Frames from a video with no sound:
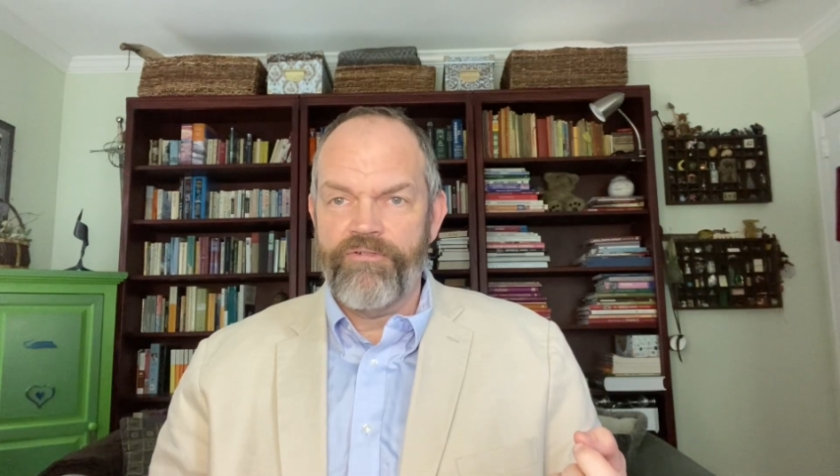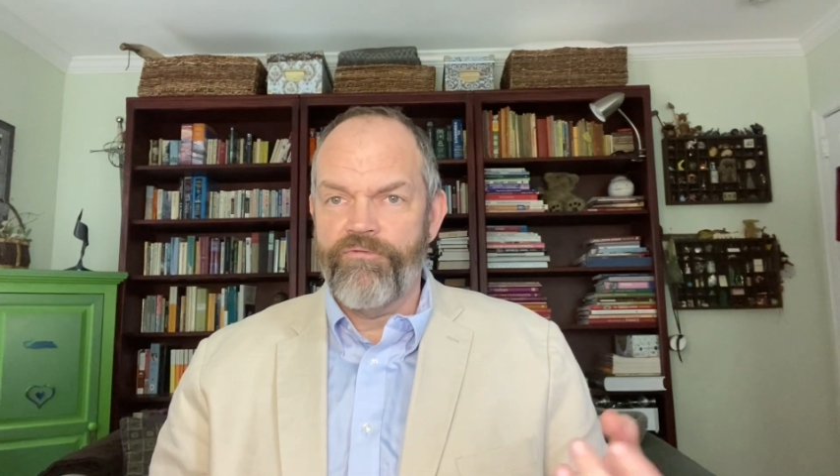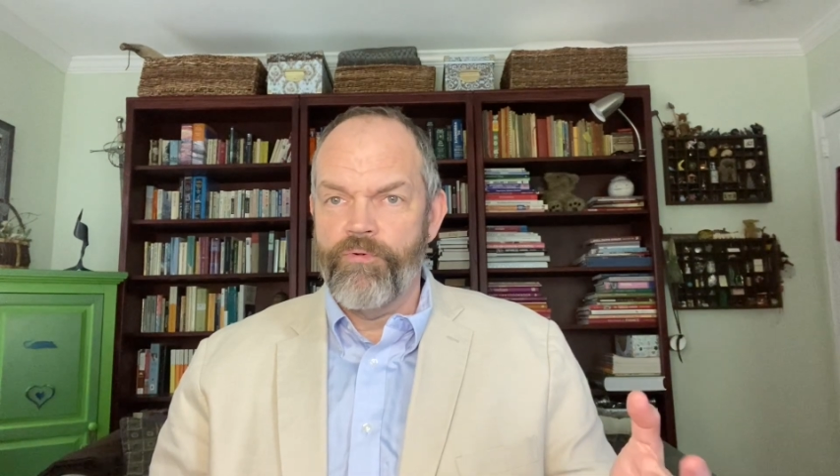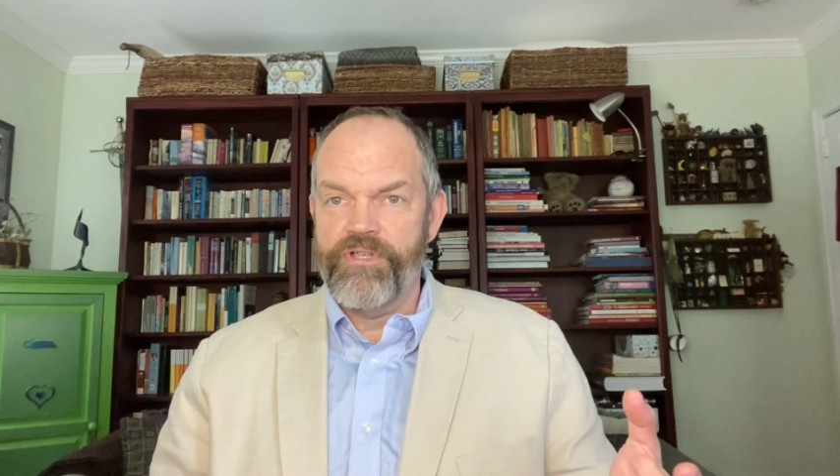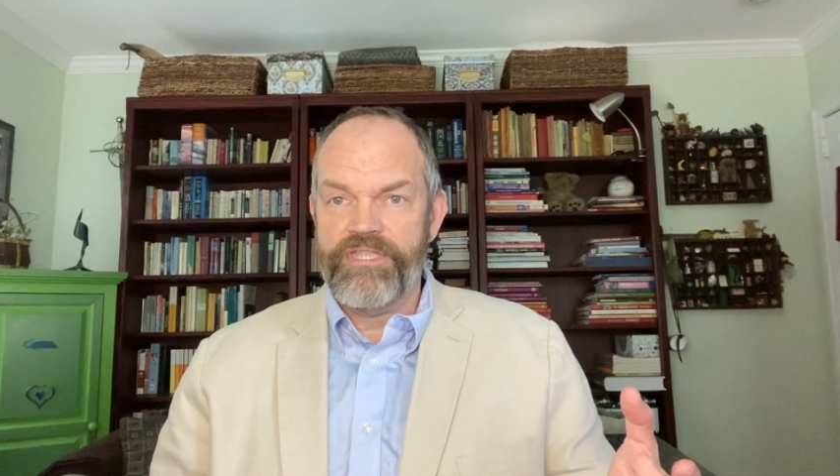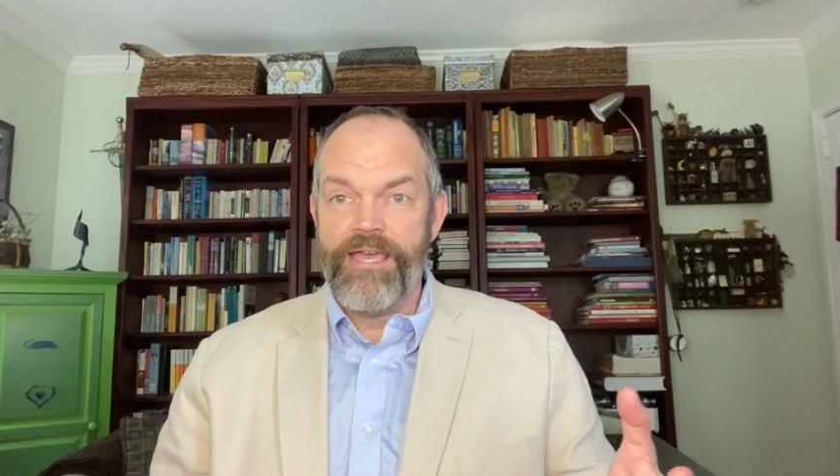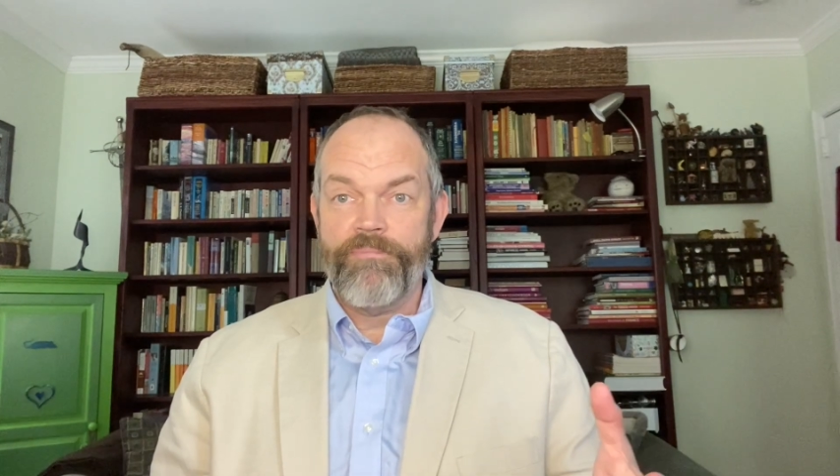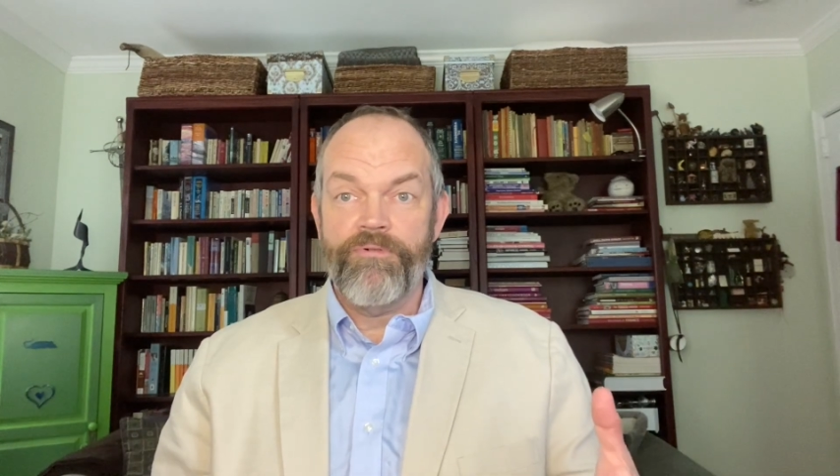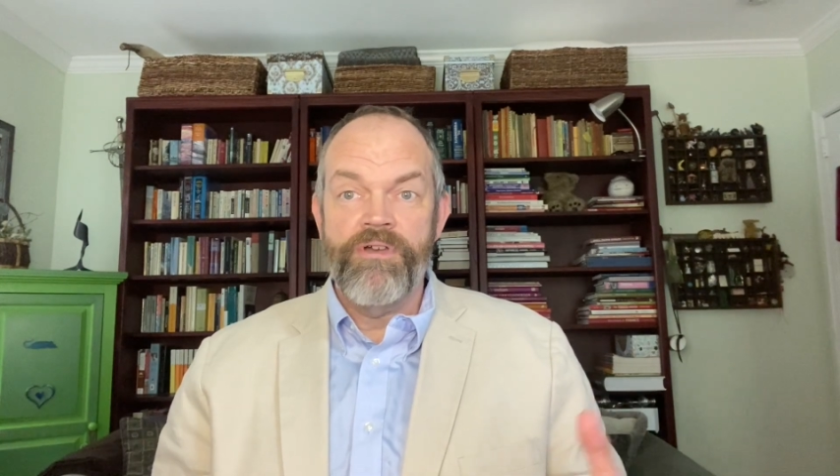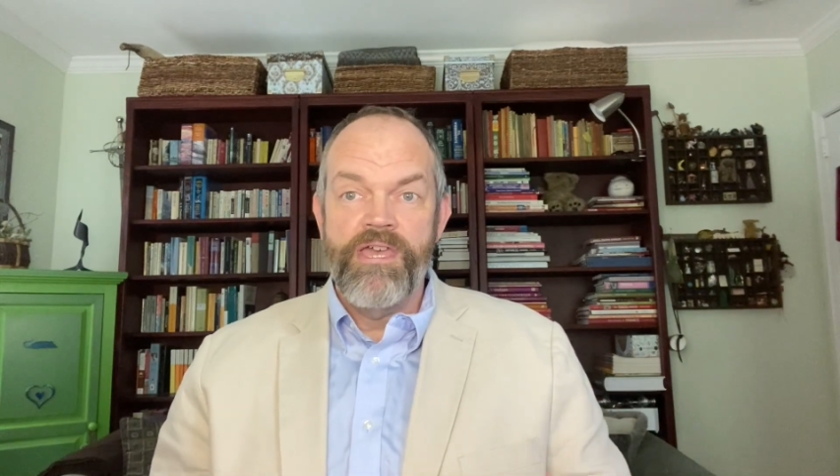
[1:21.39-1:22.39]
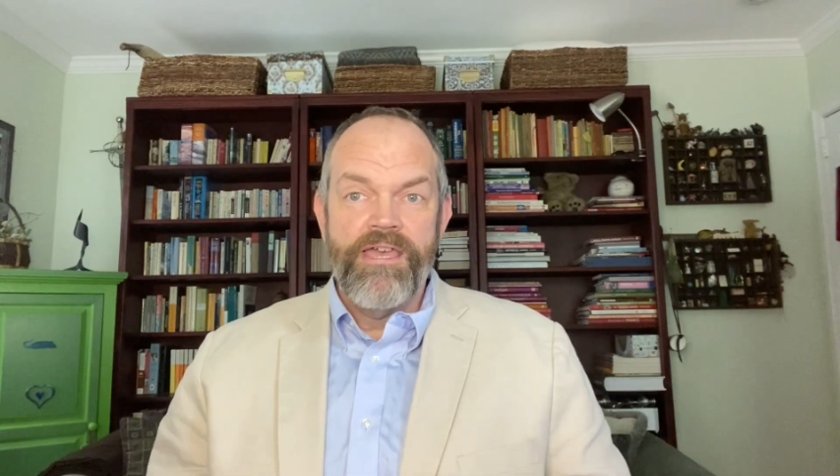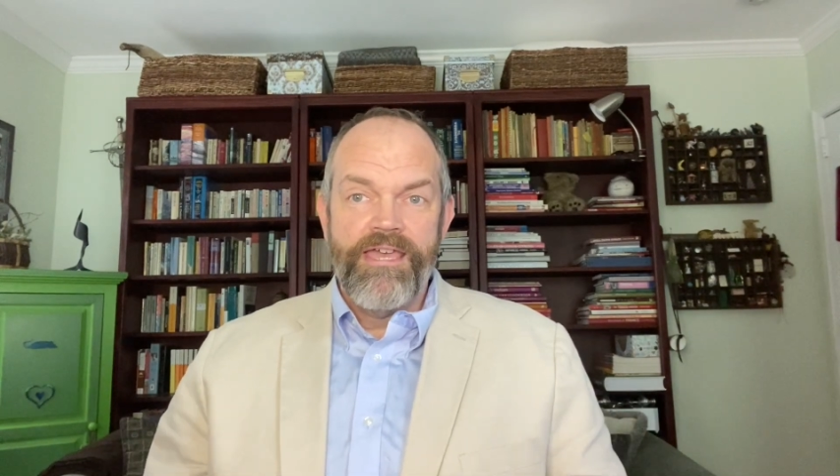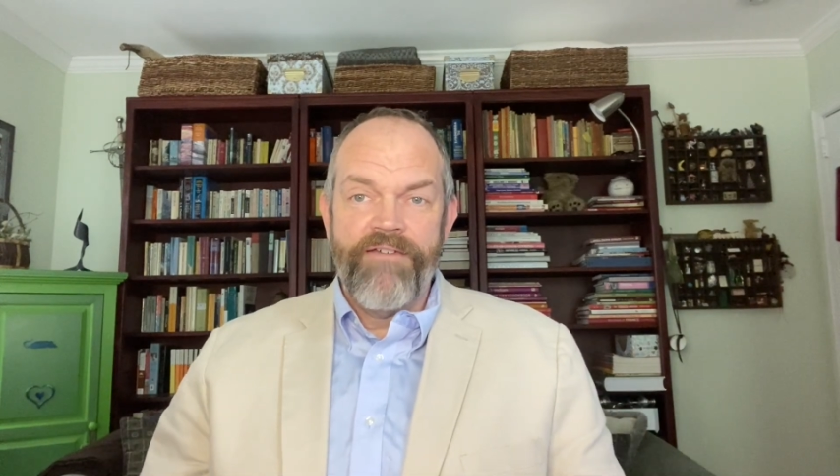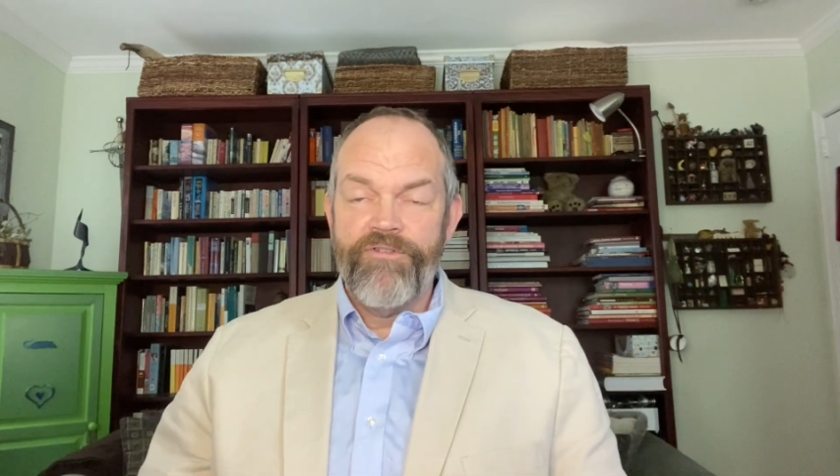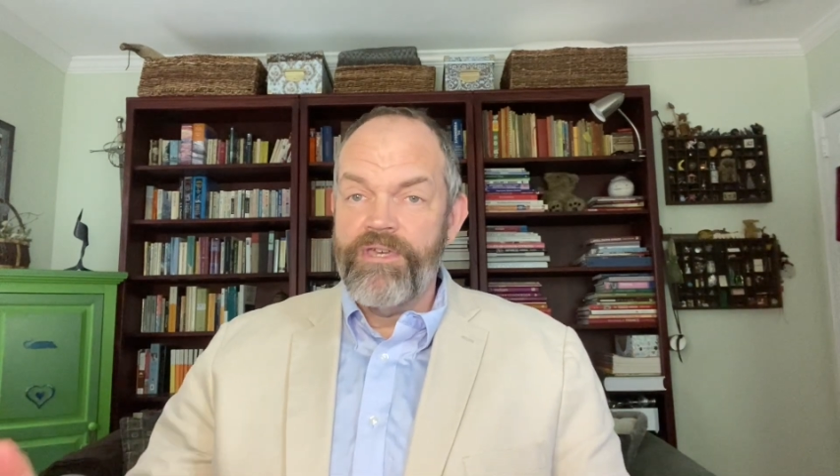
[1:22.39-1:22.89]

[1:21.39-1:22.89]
So for example, if